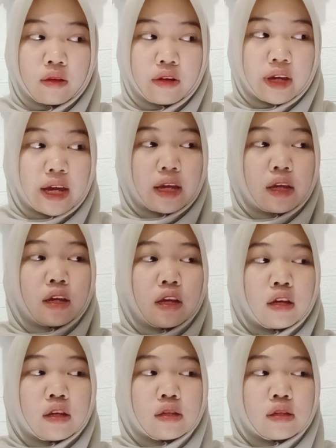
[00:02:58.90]
Okay.
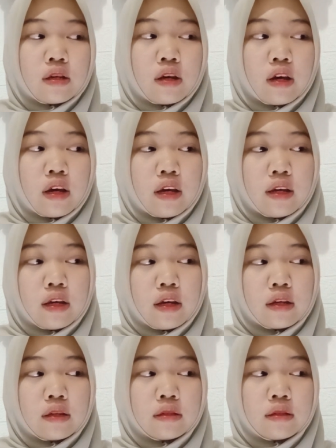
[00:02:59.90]

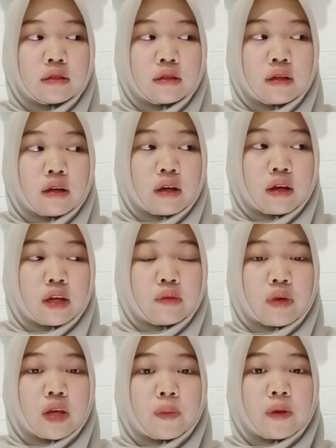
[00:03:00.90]
Uh,
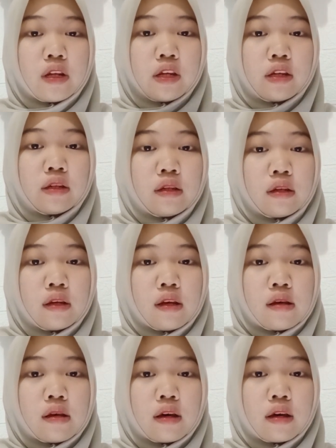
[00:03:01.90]
in my opinion,
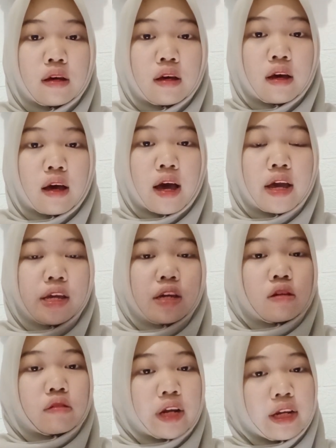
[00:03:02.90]
I
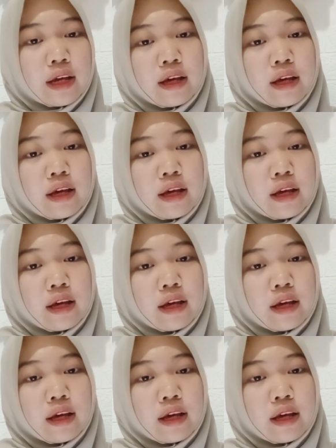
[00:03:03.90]
agree